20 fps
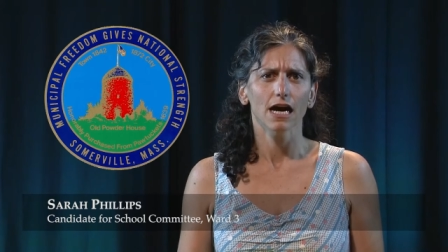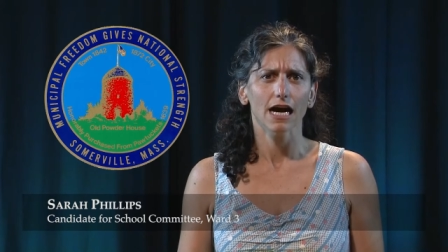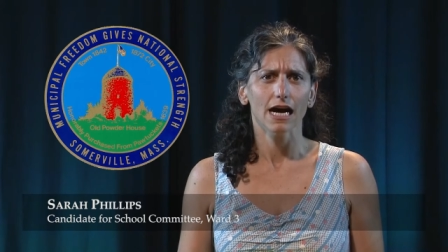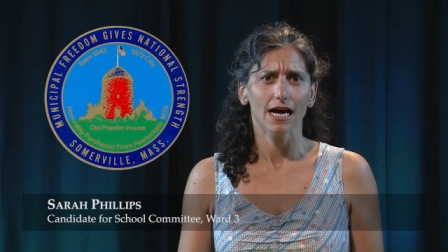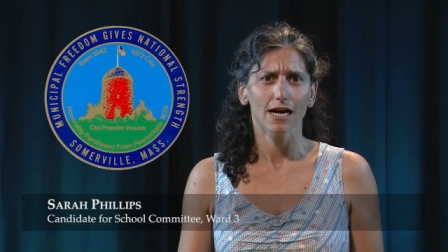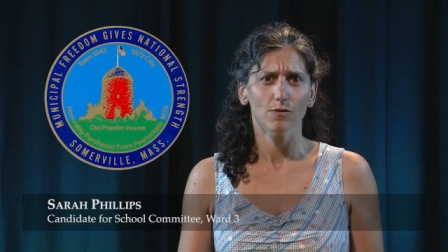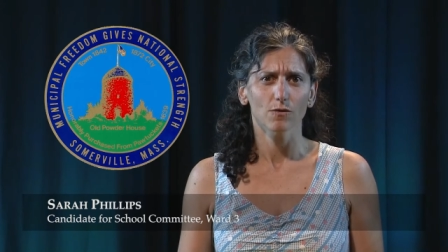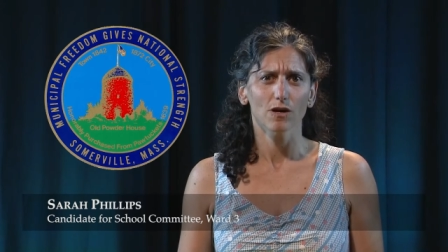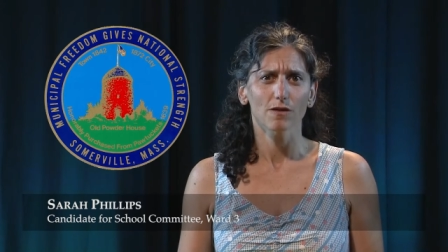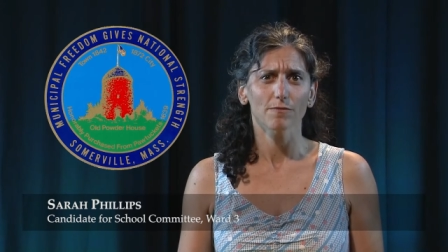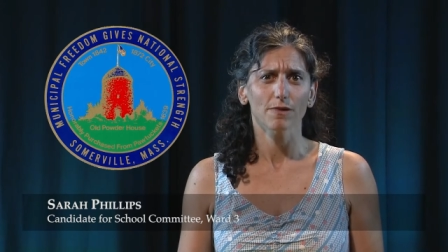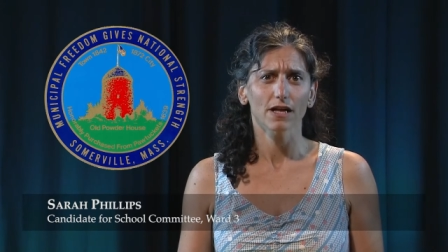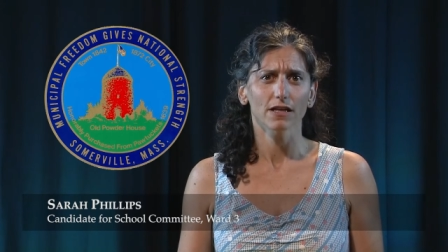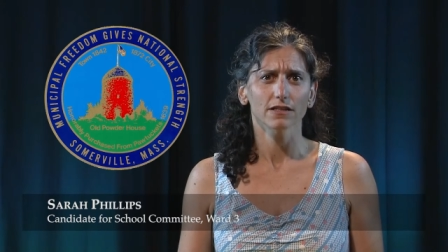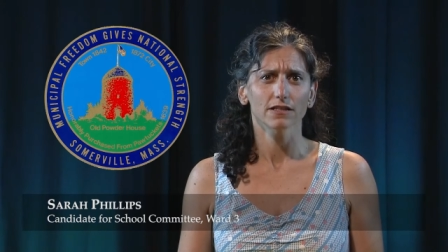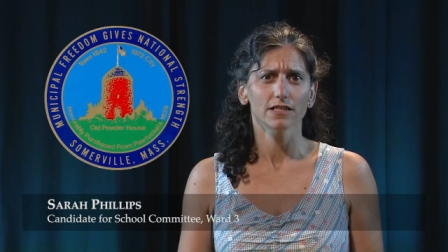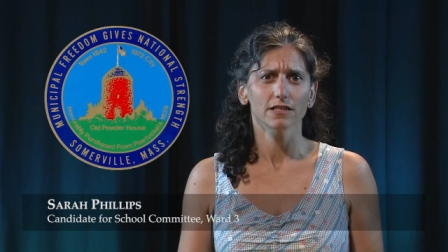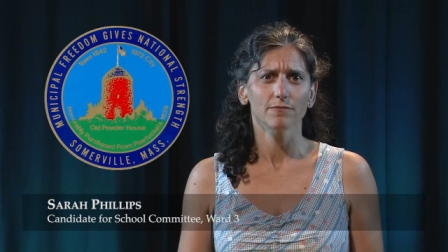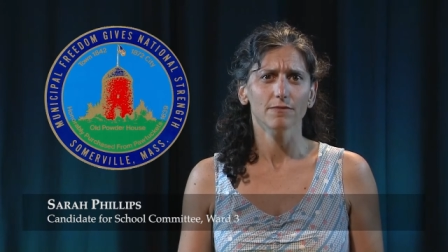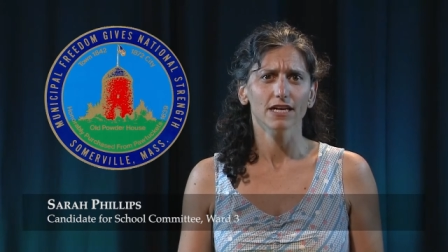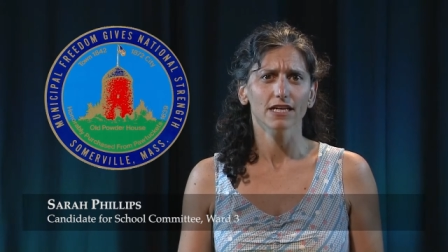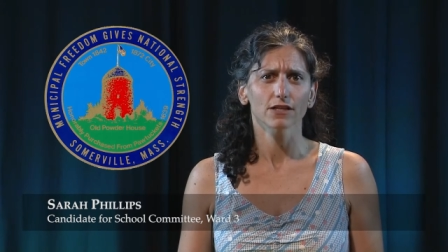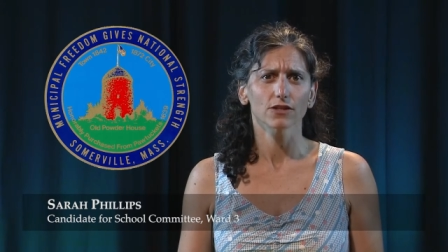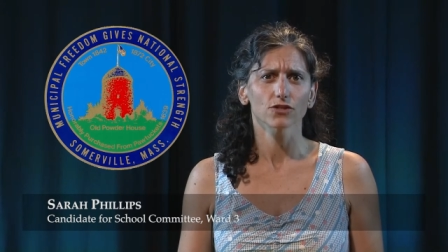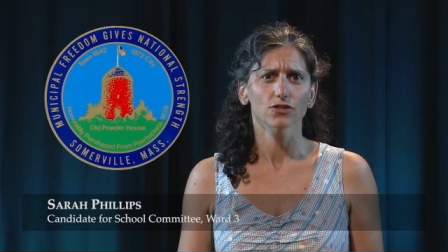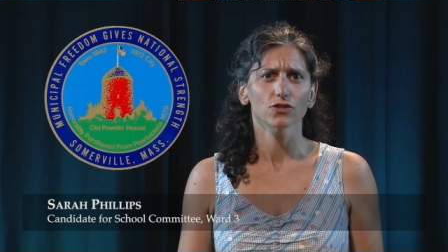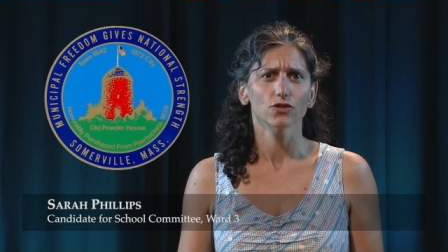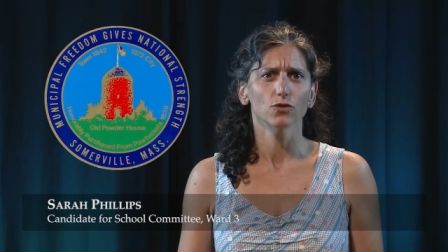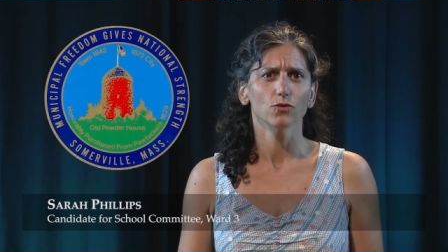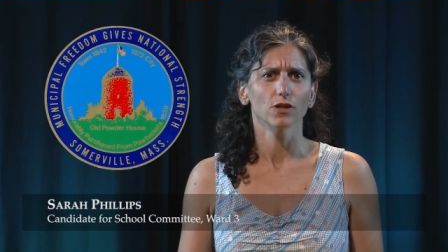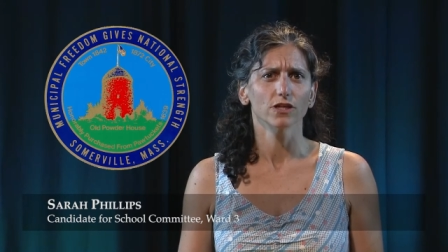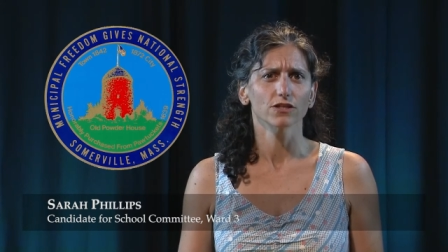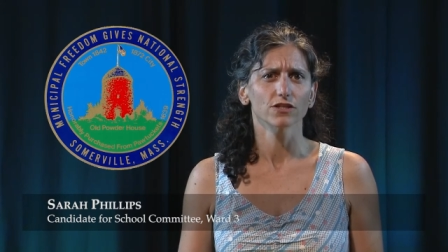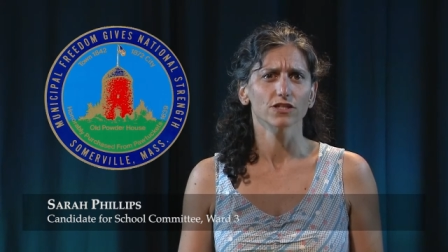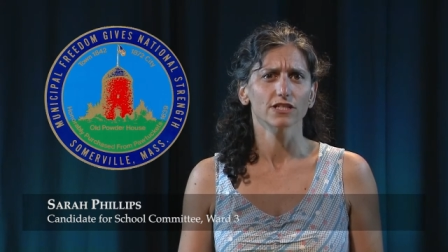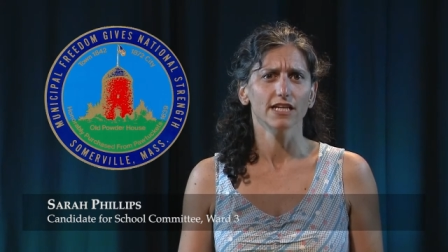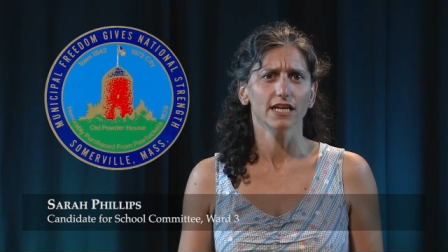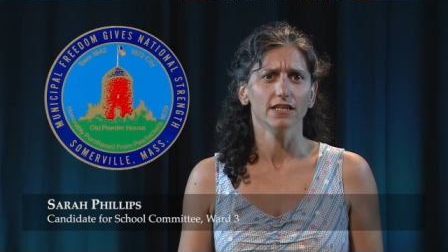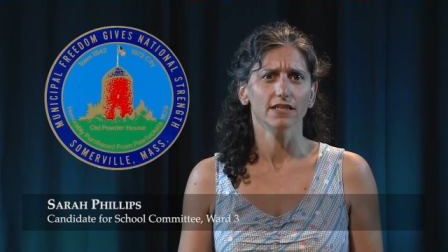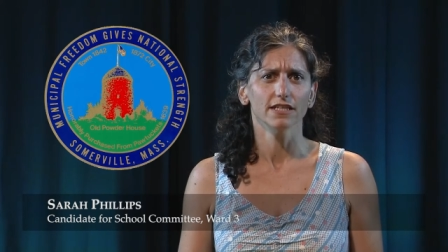I want policymakers who
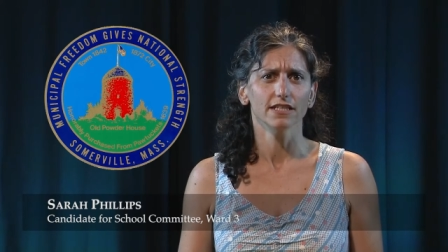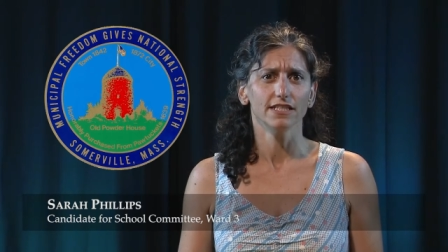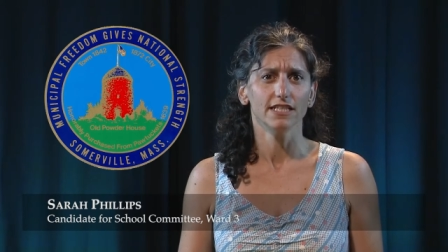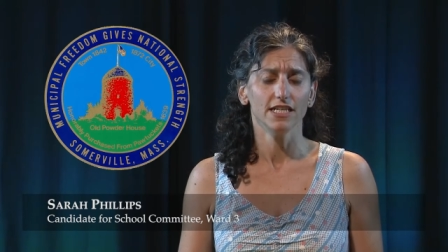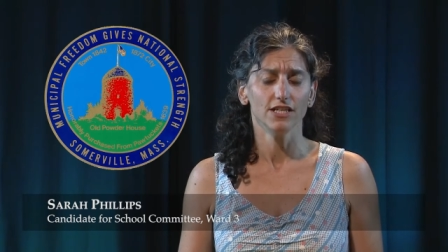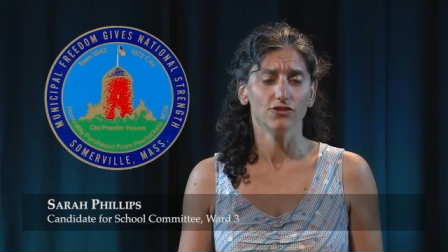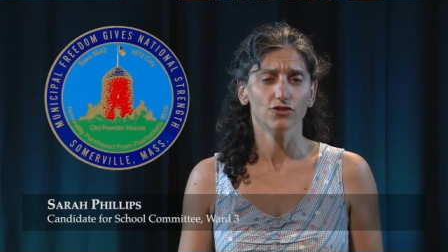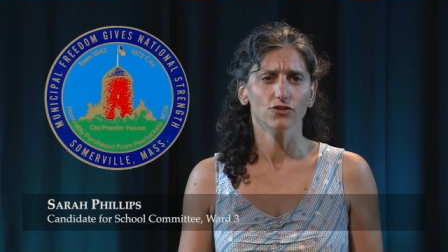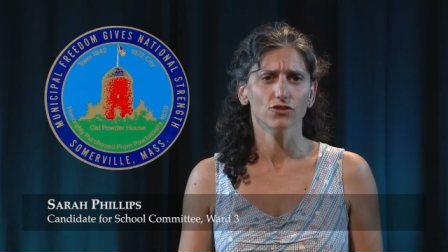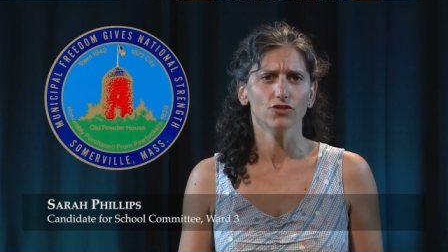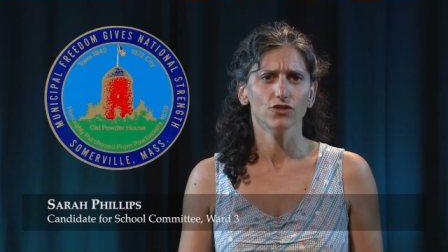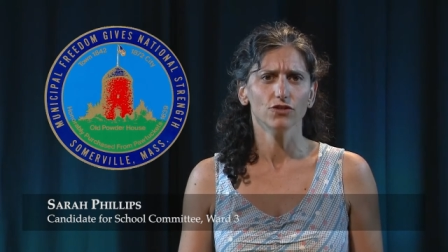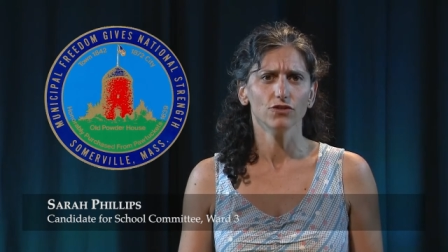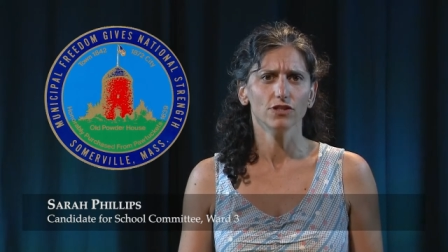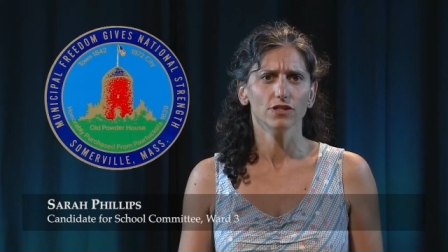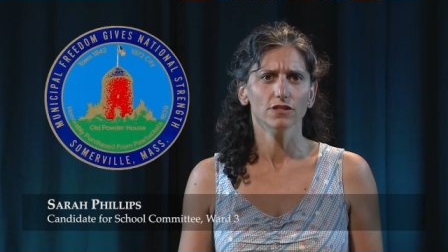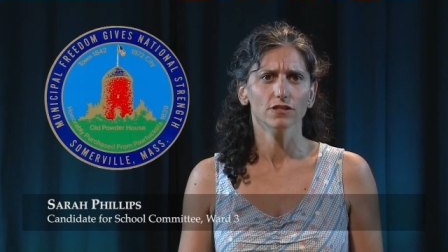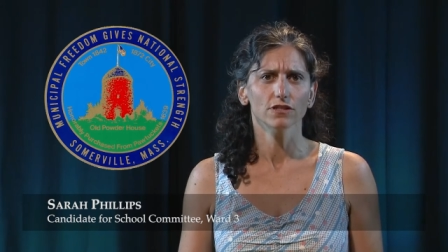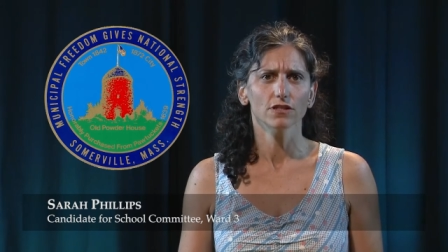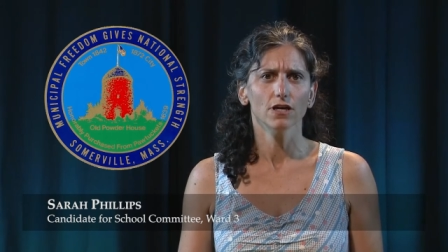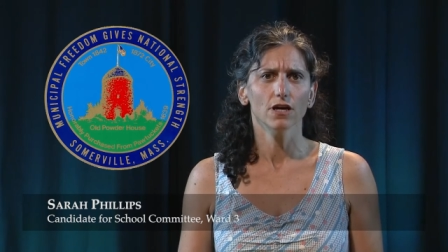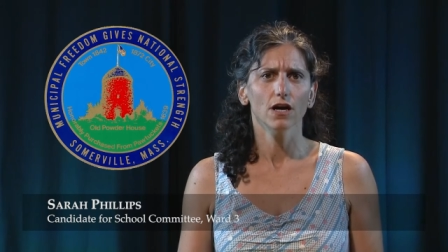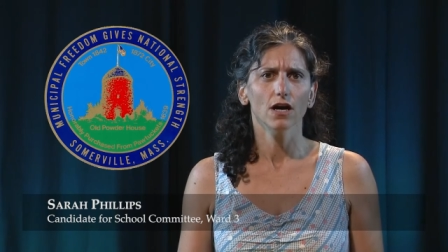understand that teachers' unions